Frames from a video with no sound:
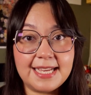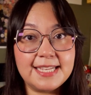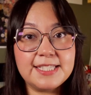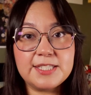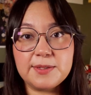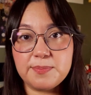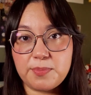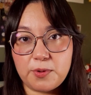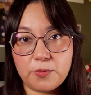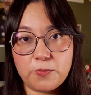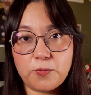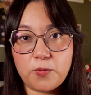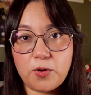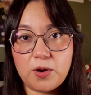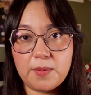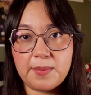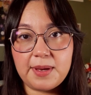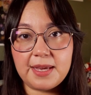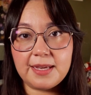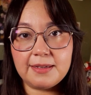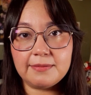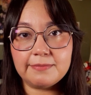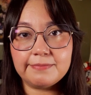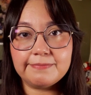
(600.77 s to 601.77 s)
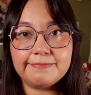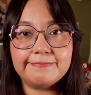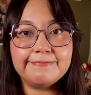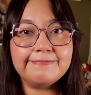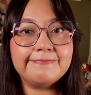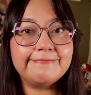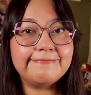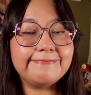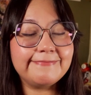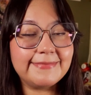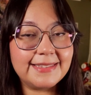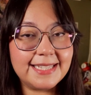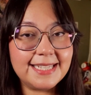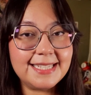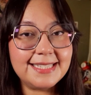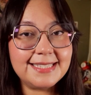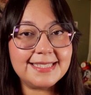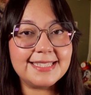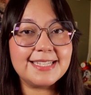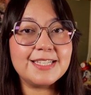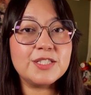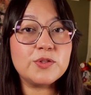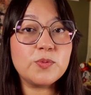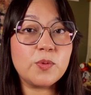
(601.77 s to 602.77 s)
isn't performing.
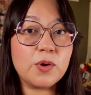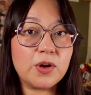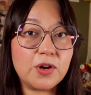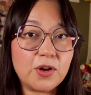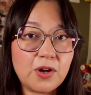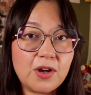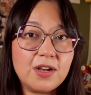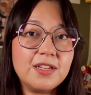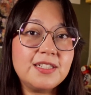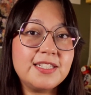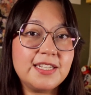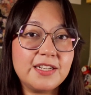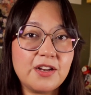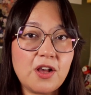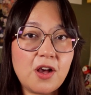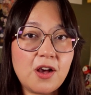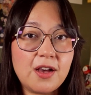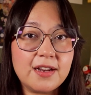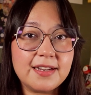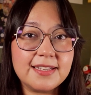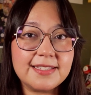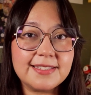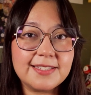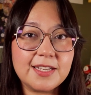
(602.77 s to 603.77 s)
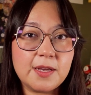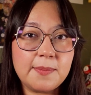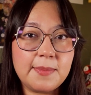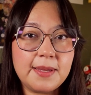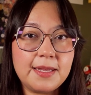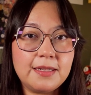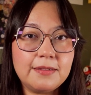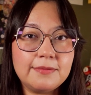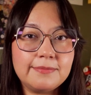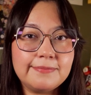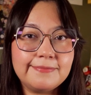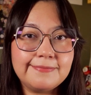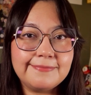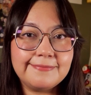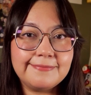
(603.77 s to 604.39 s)
This is where content audits come in.